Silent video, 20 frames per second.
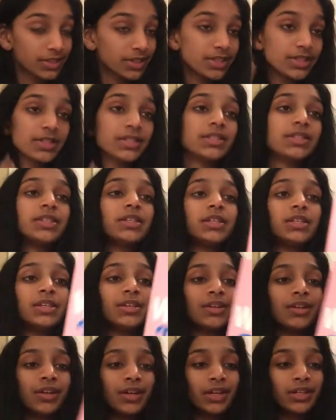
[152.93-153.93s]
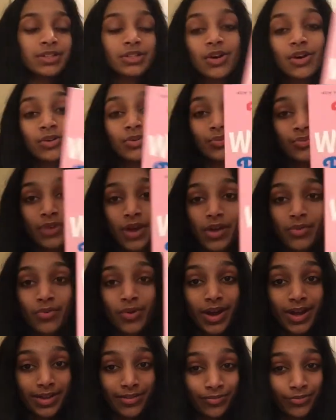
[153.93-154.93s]
you can see here, it's called Red,
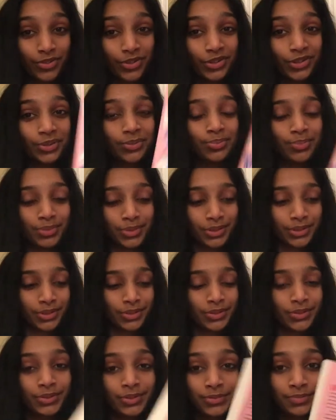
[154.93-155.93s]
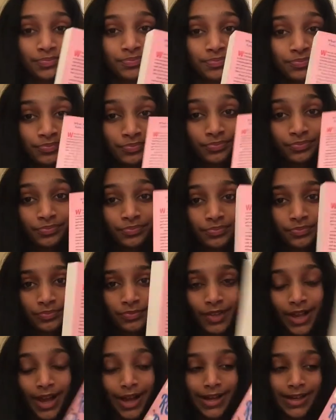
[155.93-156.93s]
White, and Royal Blue.
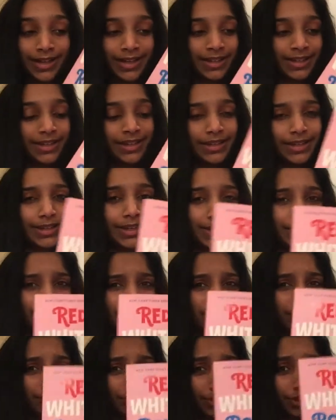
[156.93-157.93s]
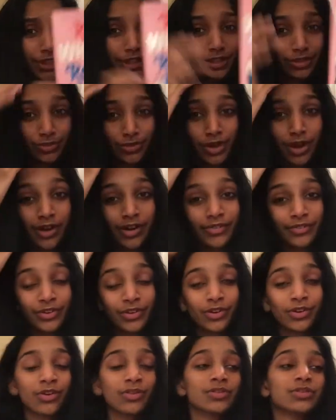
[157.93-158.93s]
And it has a really cute
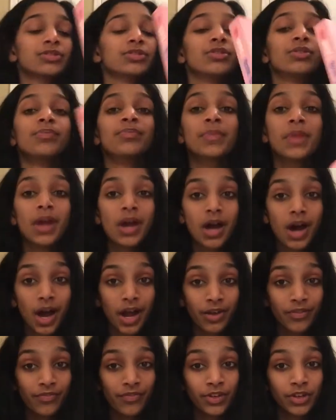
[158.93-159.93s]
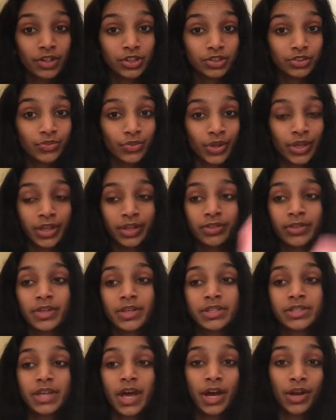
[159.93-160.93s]
cover also. I finished reading
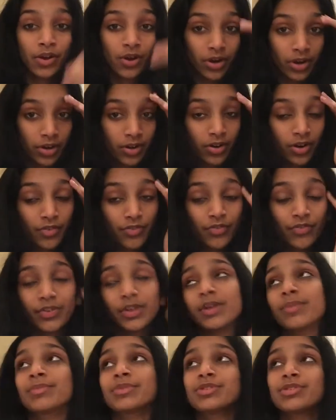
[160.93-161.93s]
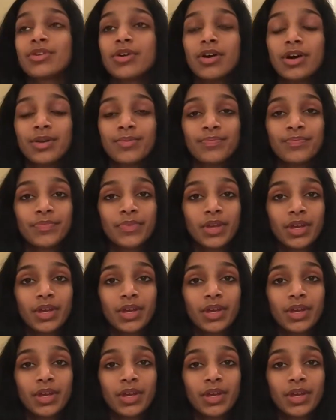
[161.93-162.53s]
this. I got it off of Amazon.